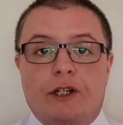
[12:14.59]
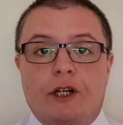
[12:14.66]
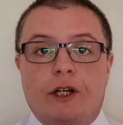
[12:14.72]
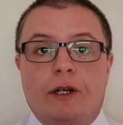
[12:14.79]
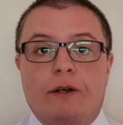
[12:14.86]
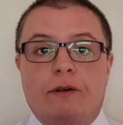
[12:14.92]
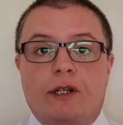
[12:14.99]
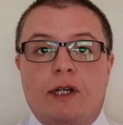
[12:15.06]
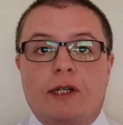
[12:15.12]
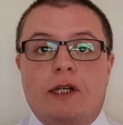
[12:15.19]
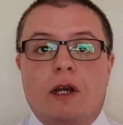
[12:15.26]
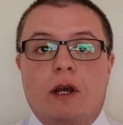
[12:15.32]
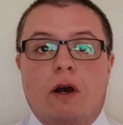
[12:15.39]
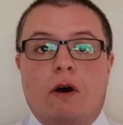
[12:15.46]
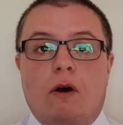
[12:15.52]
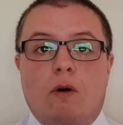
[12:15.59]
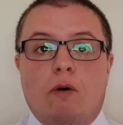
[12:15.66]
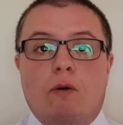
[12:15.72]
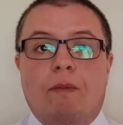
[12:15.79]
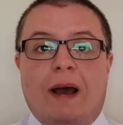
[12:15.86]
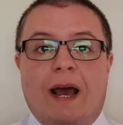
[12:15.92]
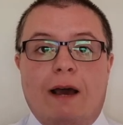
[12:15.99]
She uses a
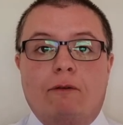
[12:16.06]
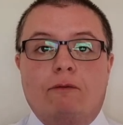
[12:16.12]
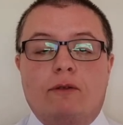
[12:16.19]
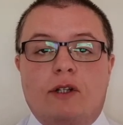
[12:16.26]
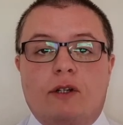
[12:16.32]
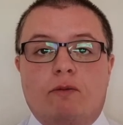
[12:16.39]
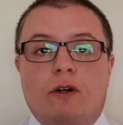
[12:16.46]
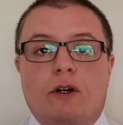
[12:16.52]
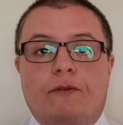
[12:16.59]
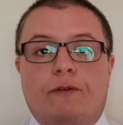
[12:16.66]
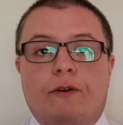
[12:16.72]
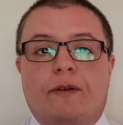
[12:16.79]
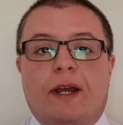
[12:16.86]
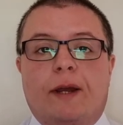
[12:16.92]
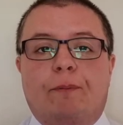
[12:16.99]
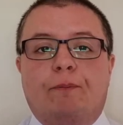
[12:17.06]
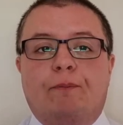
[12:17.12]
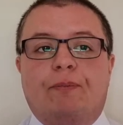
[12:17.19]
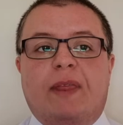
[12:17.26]
whole pound's worth of it.